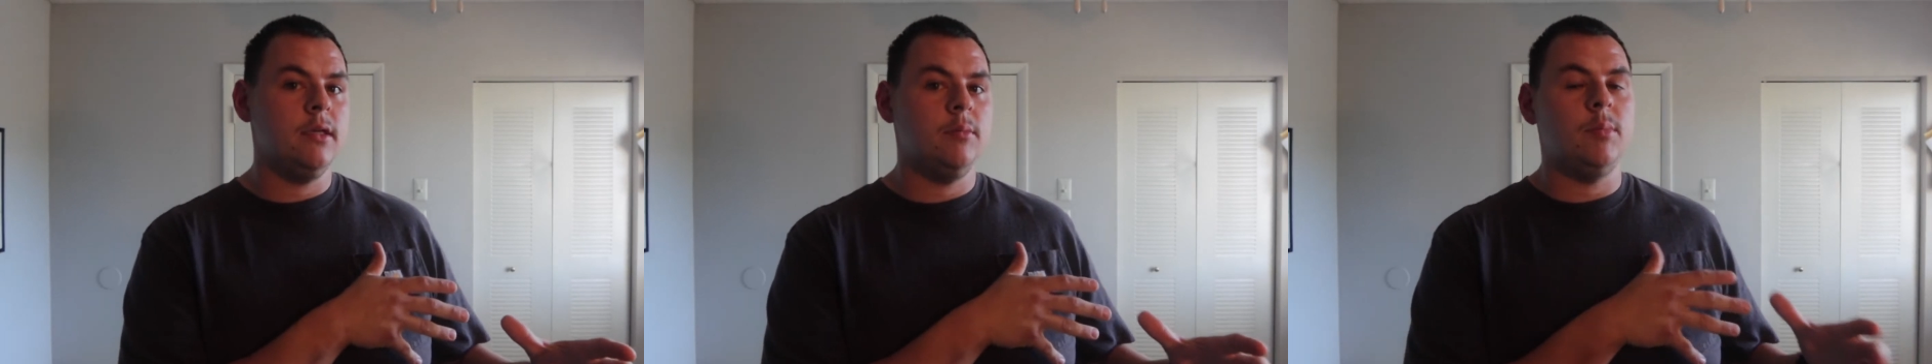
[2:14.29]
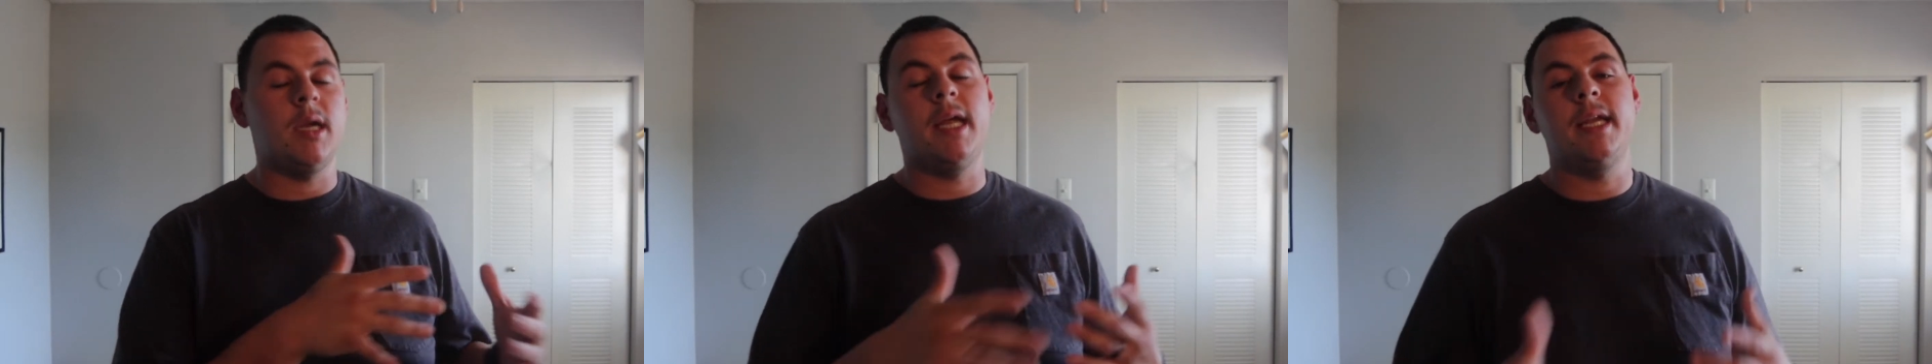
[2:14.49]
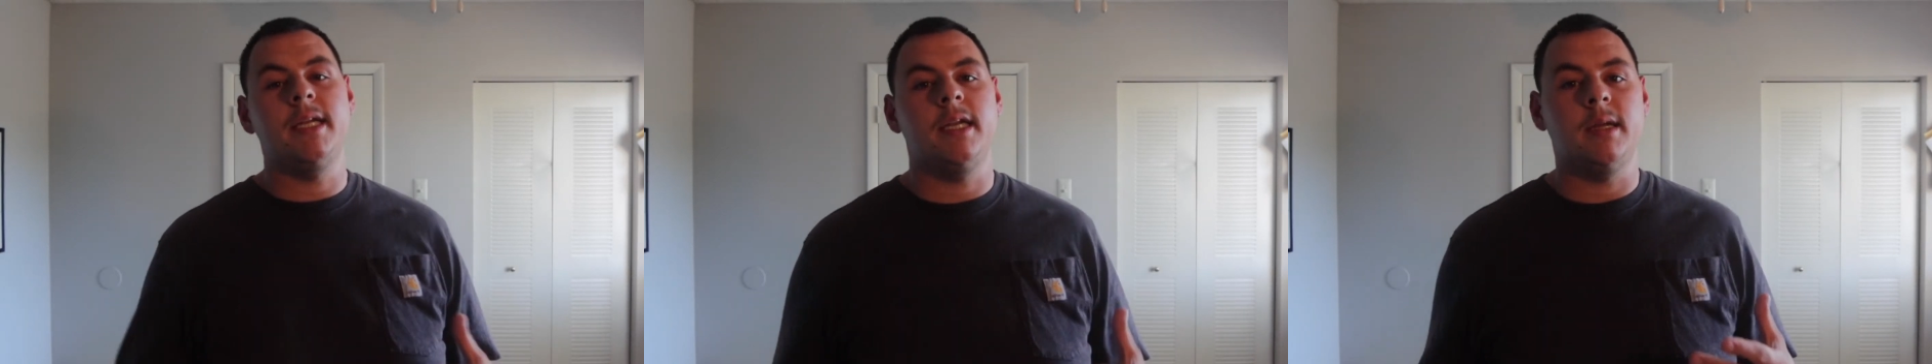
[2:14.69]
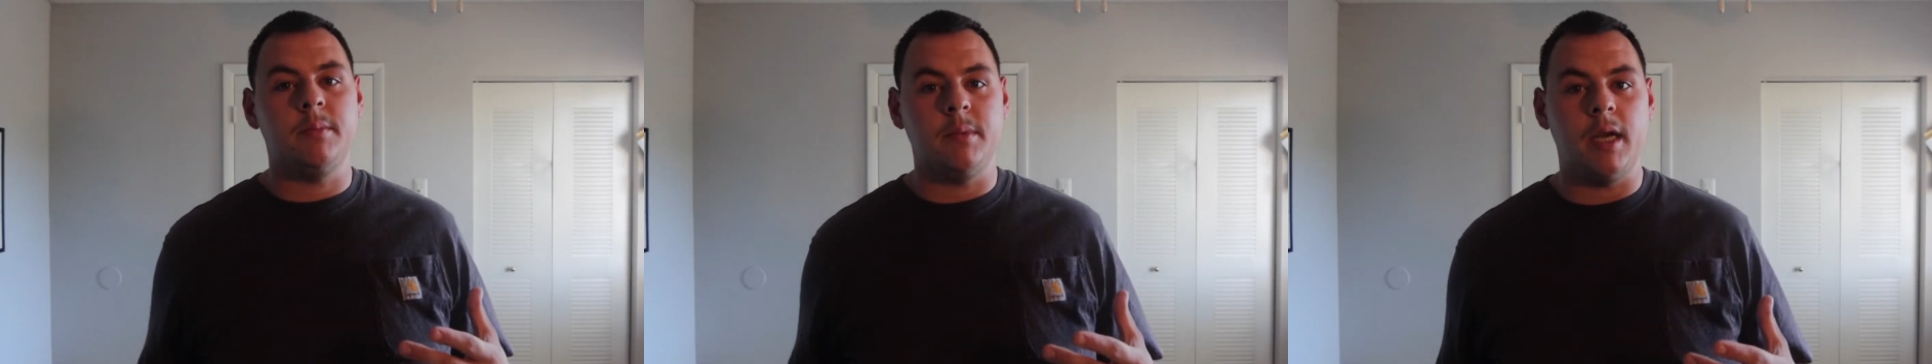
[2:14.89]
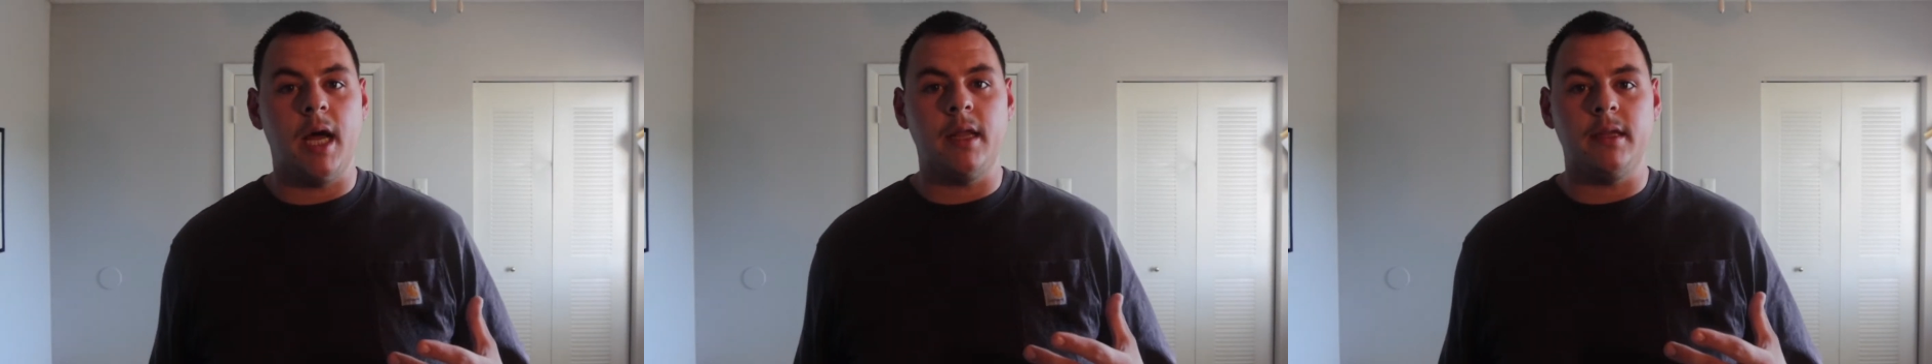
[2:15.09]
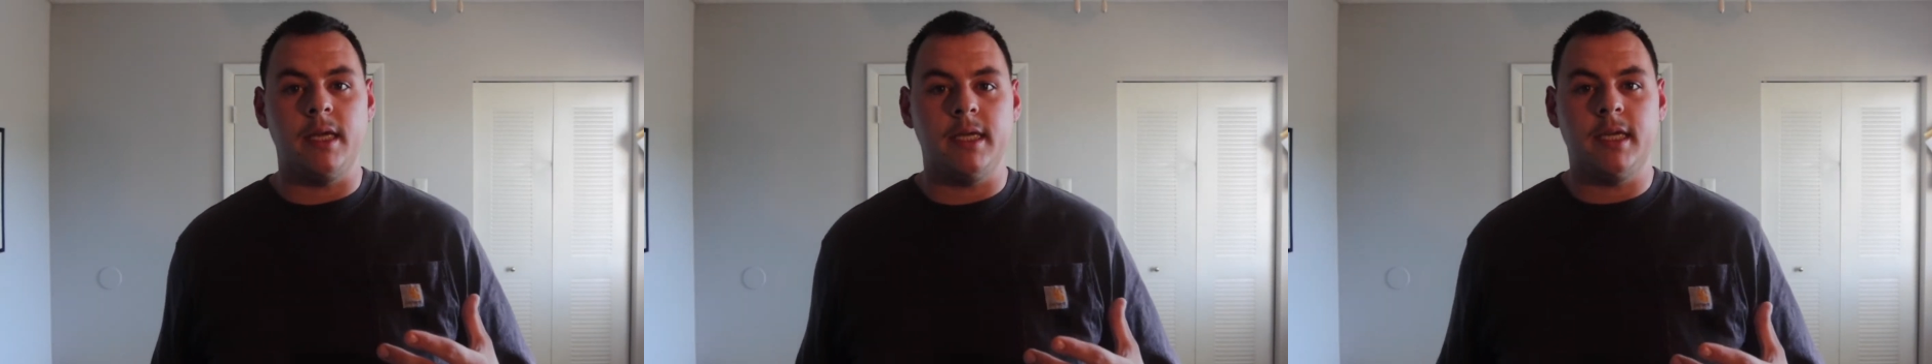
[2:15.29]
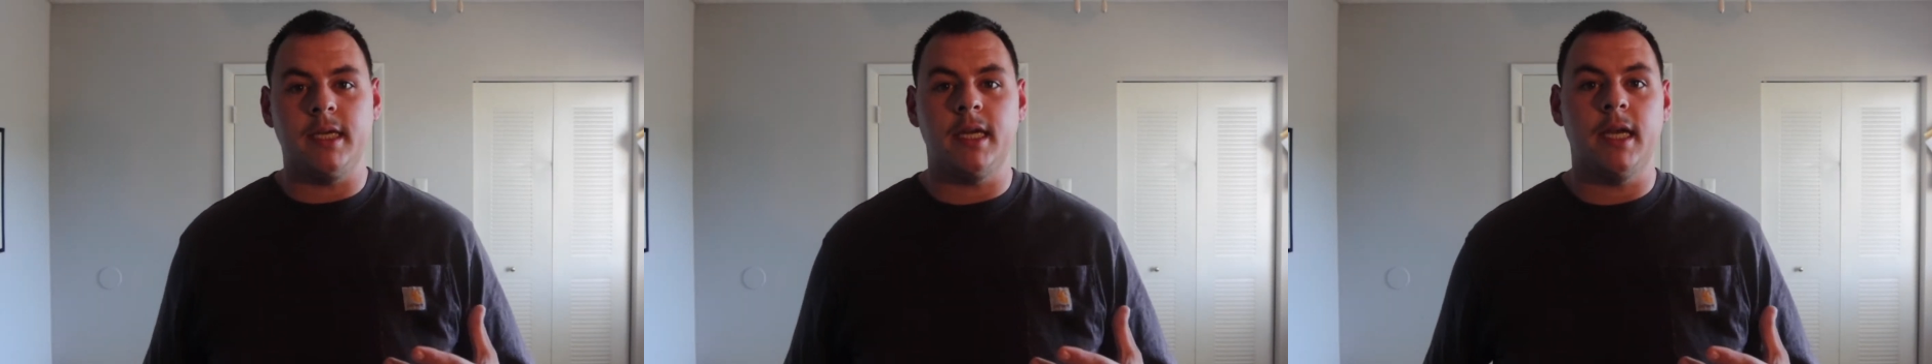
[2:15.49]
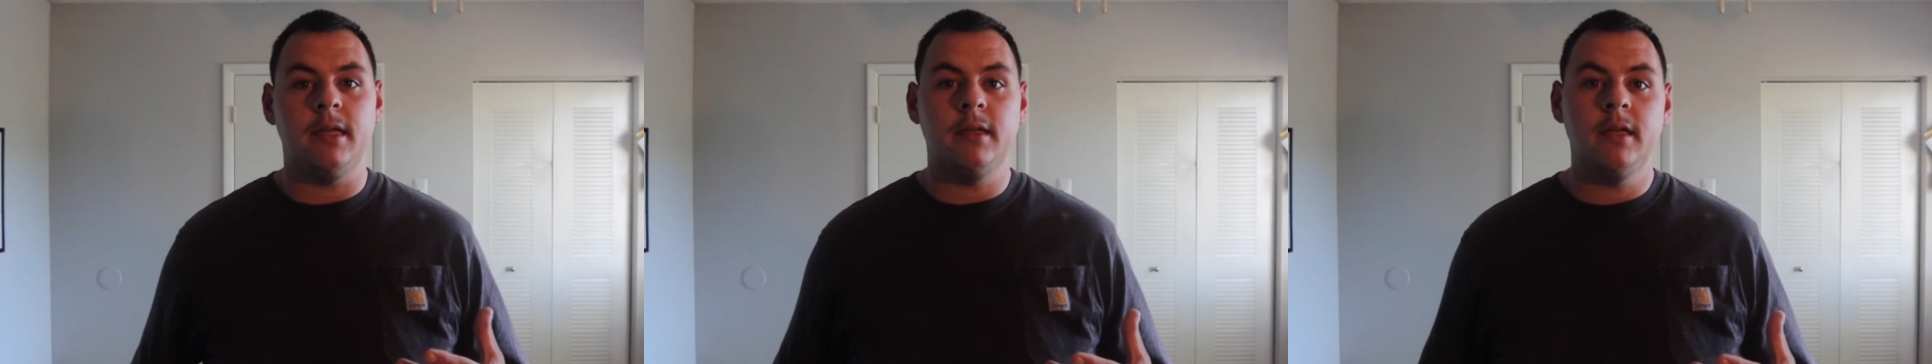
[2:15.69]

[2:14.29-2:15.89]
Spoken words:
but I ended up not liking it.